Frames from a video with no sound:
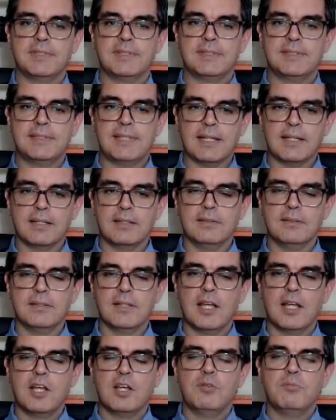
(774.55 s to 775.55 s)

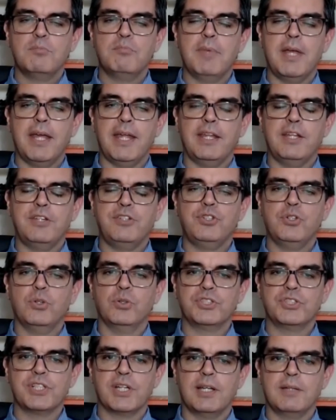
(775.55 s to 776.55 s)
Second, manage
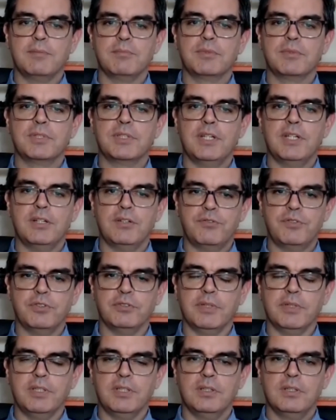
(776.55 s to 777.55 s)
your time
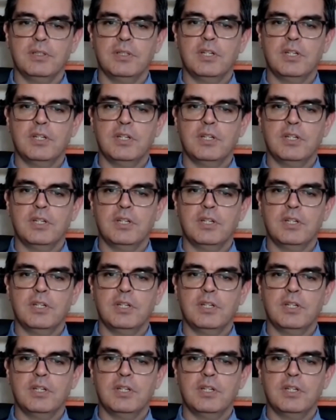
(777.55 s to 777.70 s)
carefully.